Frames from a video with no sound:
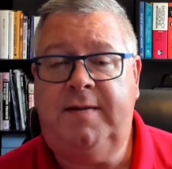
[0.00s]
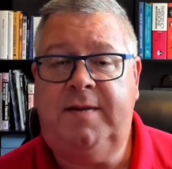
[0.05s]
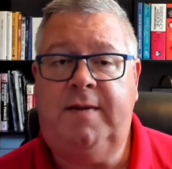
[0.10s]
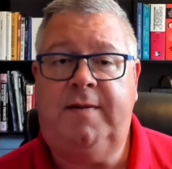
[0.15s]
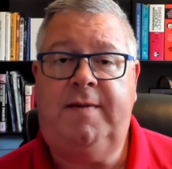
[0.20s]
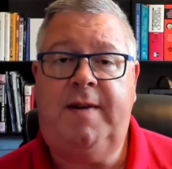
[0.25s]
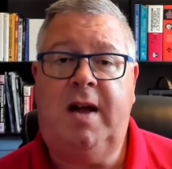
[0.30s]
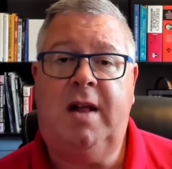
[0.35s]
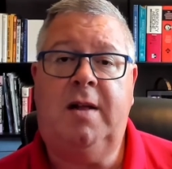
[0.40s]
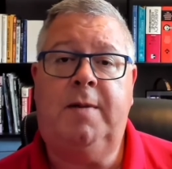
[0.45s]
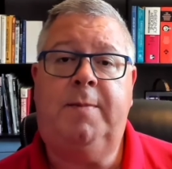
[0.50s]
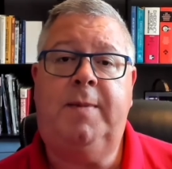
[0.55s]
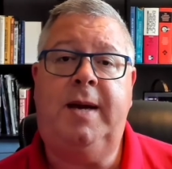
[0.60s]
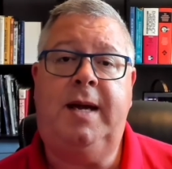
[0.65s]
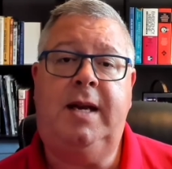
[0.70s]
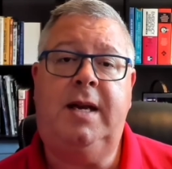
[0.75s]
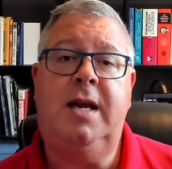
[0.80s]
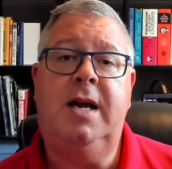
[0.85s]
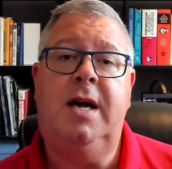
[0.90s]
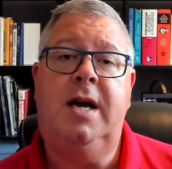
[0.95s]

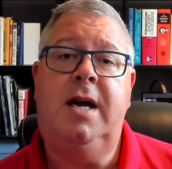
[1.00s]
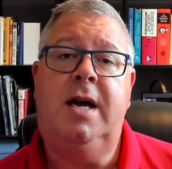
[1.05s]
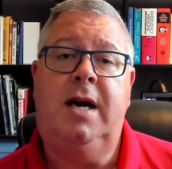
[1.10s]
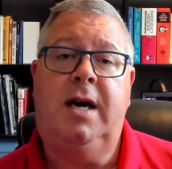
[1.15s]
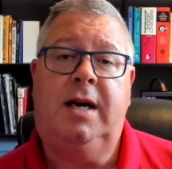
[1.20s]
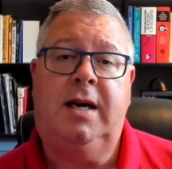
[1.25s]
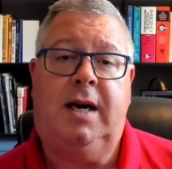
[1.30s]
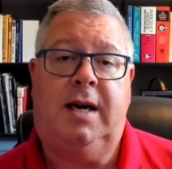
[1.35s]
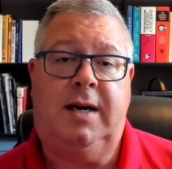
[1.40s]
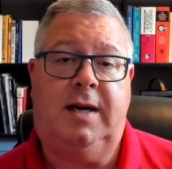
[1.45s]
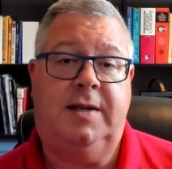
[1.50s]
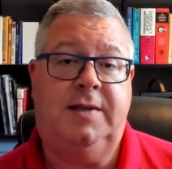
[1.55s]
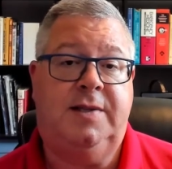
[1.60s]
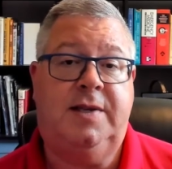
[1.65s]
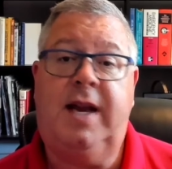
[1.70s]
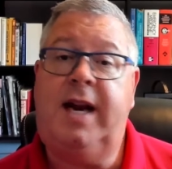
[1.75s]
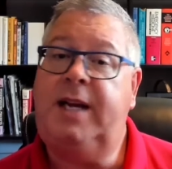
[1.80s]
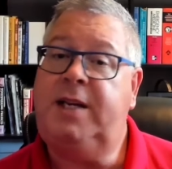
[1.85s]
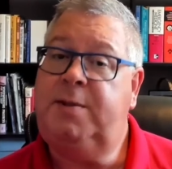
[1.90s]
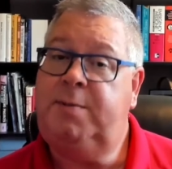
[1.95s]
developing
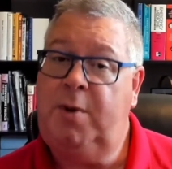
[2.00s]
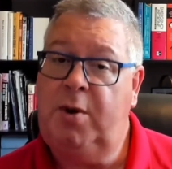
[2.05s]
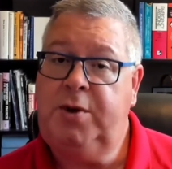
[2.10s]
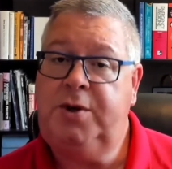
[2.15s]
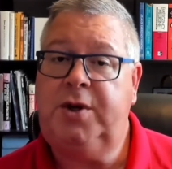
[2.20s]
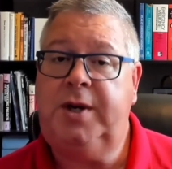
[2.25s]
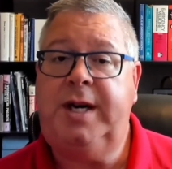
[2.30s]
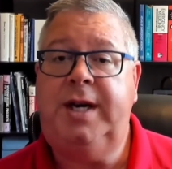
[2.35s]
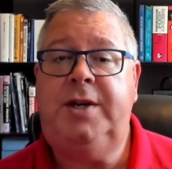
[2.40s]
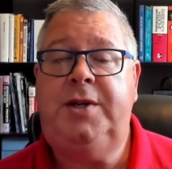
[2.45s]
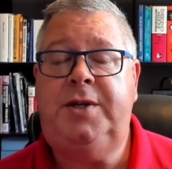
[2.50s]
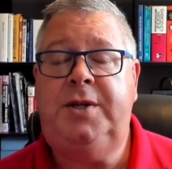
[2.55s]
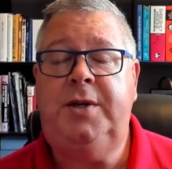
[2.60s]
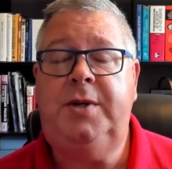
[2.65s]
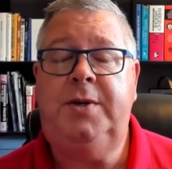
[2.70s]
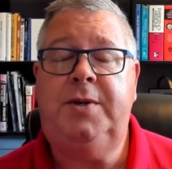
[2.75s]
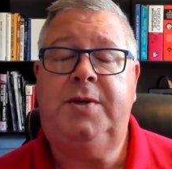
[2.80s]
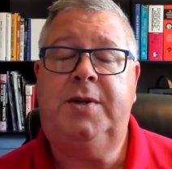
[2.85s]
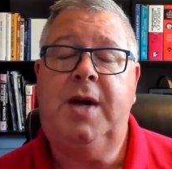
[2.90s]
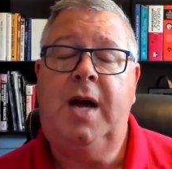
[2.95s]
sun exposure
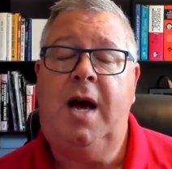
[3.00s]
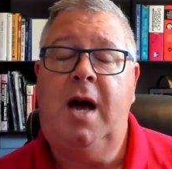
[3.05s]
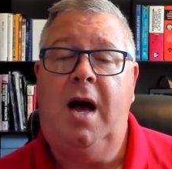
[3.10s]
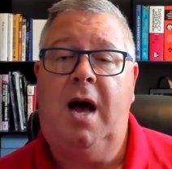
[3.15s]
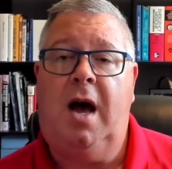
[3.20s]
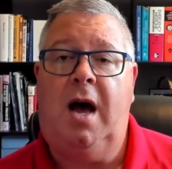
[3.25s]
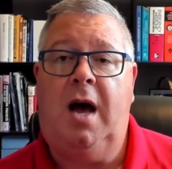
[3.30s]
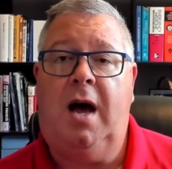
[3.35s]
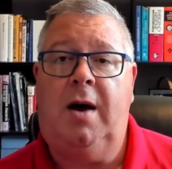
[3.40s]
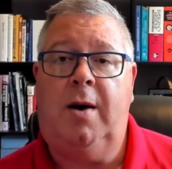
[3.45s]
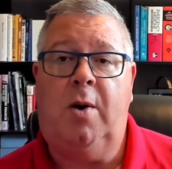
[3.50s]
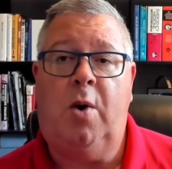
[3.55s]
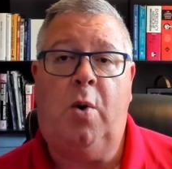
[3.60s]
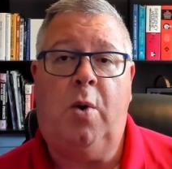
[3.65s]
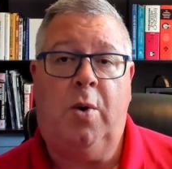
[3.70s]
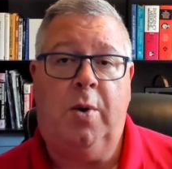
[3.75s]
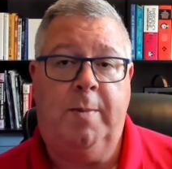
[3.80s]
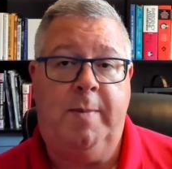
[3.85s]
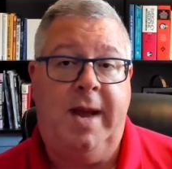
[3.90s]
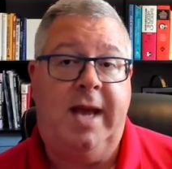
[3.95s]
issues
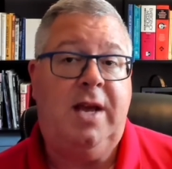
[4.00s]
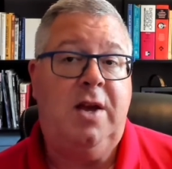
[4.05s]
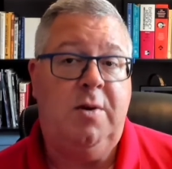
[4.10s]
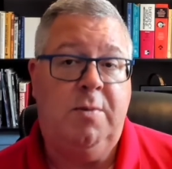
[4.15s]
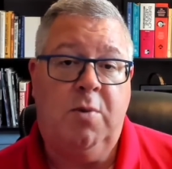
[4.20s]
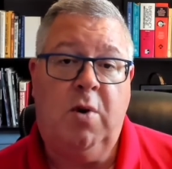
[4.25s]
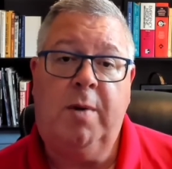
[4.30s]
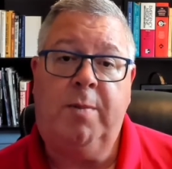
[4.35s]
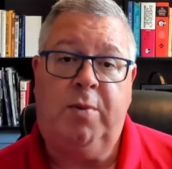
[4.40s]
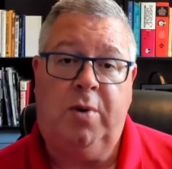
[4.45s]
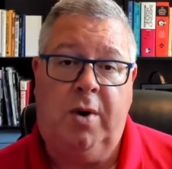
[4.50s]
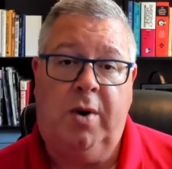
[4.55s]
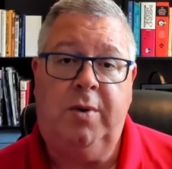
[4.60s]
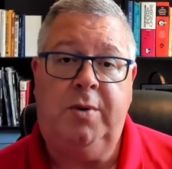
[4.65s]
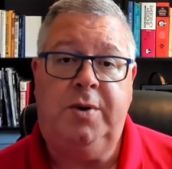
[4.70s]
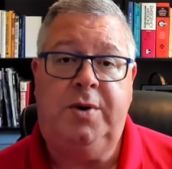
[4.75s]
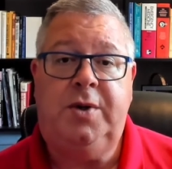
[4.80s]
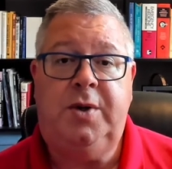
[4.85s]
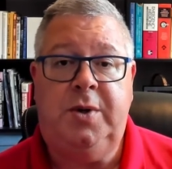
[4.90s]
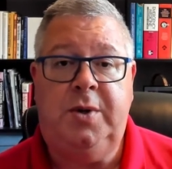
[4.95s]
or make you more
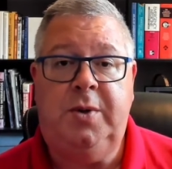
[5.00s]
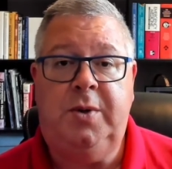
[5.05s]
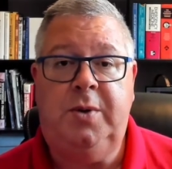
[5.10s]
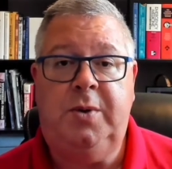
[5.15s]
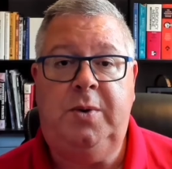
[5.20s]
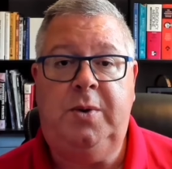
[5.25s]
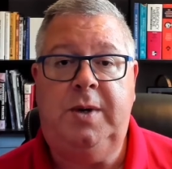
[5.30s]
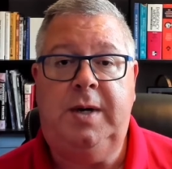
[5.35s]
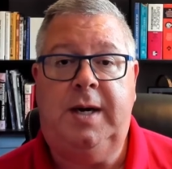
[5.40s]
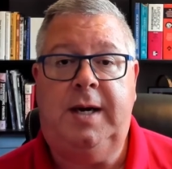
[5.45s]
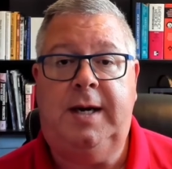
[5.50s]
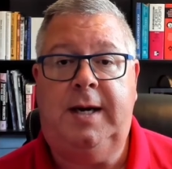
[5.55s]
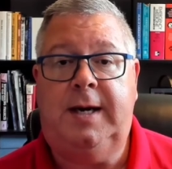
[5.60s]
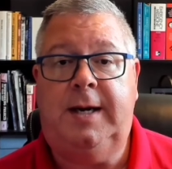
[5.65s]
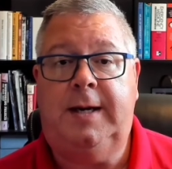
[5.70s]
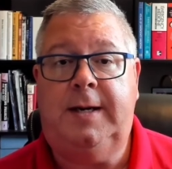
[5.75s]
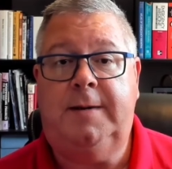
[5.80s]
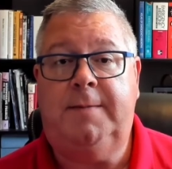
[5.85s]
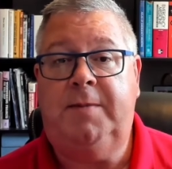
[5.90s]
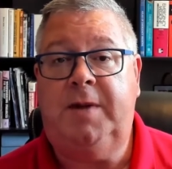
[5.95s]
prone to
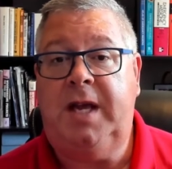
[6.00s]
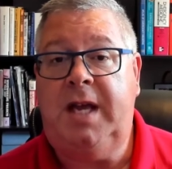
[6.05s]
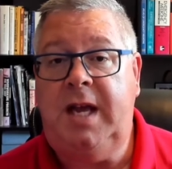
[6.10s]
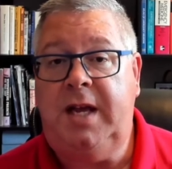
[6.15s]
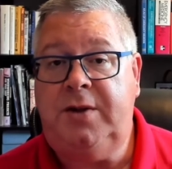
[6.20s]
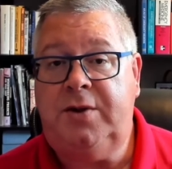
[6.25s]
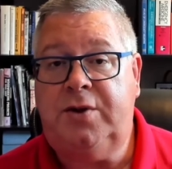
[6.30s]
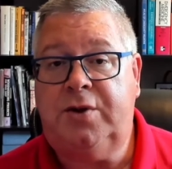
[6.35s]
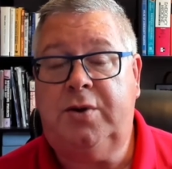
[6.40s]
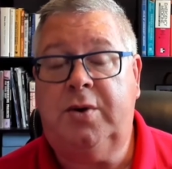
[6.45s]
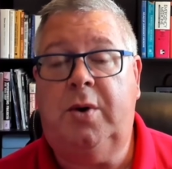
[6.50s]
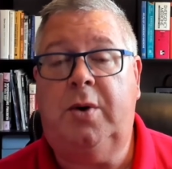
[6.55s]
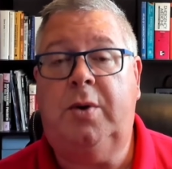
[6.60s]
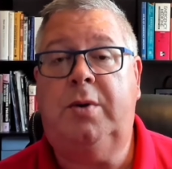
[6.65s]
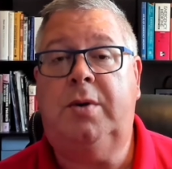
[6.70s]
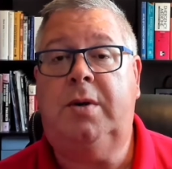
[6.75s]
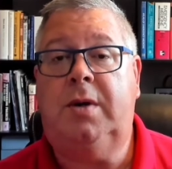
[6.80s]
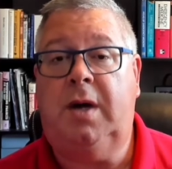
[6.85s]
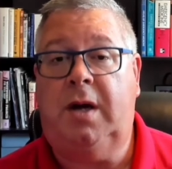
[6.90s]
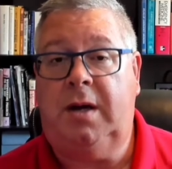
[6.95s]
heat
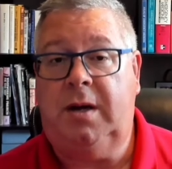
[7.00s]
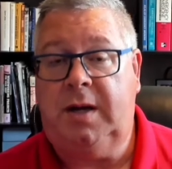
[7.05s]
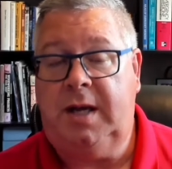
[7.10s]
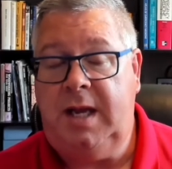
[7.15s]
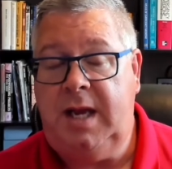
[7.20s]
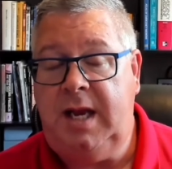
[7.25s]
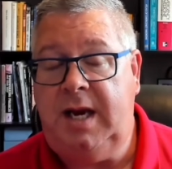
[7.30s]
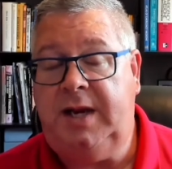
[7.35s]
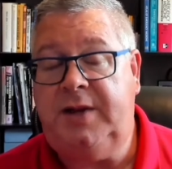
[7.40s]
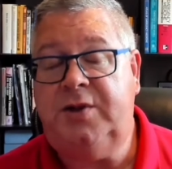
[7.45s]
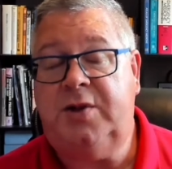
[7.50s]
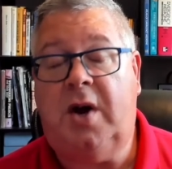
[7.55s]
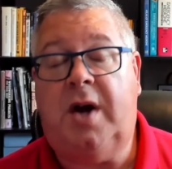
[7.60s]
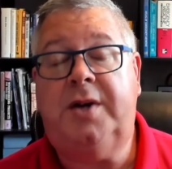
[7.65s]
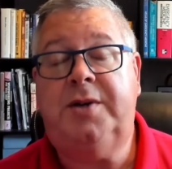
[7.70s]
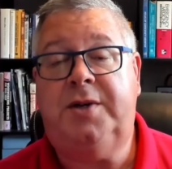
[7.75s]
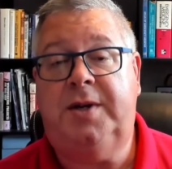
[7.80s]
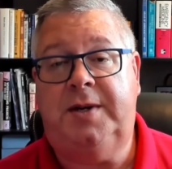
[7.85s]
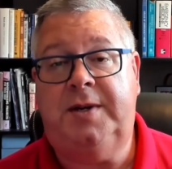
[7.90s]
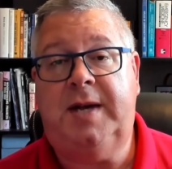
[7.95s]
stroke, heat
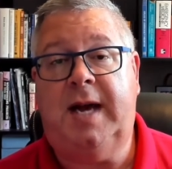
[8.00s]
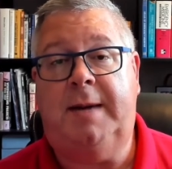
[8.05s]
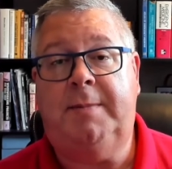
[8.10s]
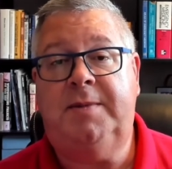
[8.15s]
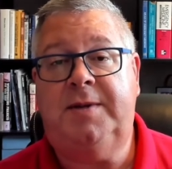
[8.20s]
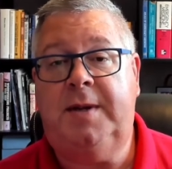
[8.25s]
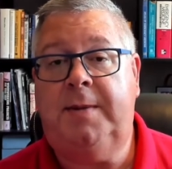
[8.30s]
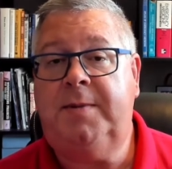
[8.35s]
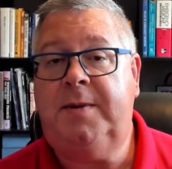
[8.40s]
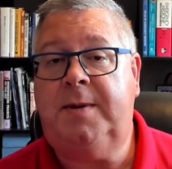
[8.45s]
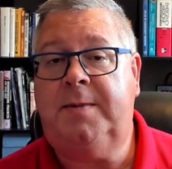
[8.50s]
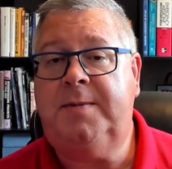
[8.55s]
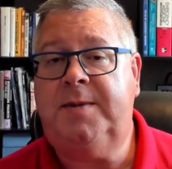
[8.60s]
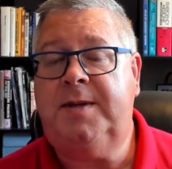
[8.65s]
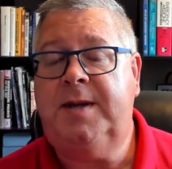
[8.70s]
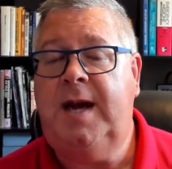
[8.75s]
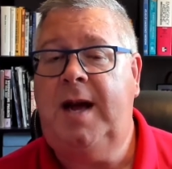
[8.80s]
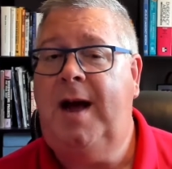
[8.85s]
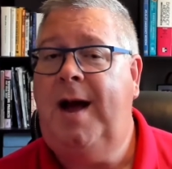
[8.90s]
exhaustion type symptoms.